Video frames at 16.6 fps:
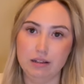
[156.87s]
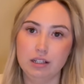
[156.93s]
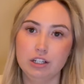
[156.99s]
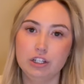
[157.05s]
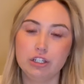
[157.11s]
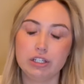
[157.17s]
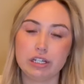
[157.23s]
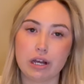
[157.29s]

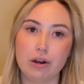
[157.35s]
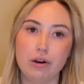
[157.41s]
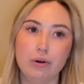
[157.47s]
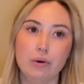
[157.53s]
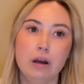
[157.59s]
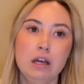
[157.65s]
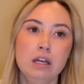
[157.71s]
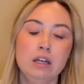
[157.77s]

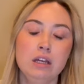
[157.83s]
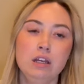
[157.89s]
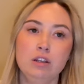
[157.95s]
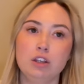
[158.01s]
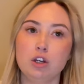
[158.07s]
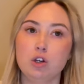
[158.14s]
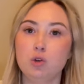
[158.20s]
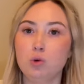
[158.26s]
So
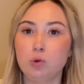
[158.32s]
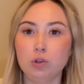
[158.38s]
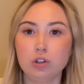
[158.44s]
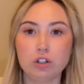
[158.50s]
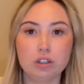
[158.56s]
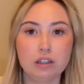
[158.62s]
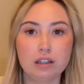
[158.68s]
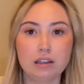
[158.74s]
the
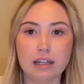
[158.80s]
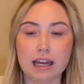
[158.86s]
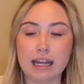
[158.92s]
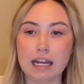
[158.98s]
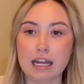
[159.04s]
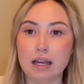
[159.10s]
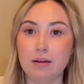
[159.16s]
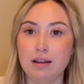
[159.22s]
cooler the
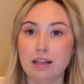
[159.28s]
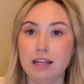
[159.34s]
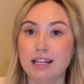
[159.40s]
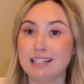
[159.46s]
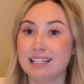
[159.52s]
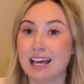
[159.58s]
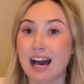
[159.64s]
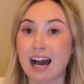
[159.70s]
light
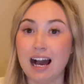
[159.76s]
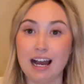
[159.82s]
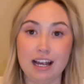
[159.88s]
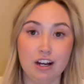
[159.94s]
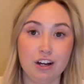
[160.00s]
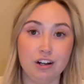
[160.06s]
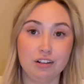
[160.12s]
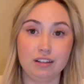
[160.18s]
is, the
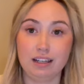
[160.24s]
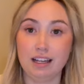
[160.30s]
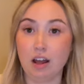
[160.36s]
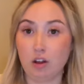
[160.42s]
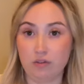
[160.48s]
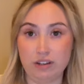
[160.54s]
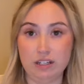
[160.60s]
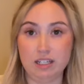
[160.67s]
higher the
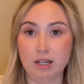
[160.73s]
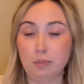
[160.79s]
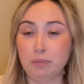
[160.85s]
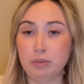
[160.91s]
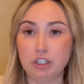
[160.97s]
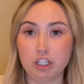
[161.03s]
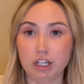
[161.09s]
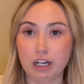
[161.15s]
Kelvin
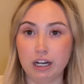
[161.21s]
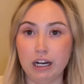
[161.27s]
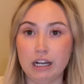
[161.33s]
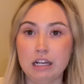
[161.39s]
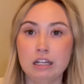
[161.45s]
temperature.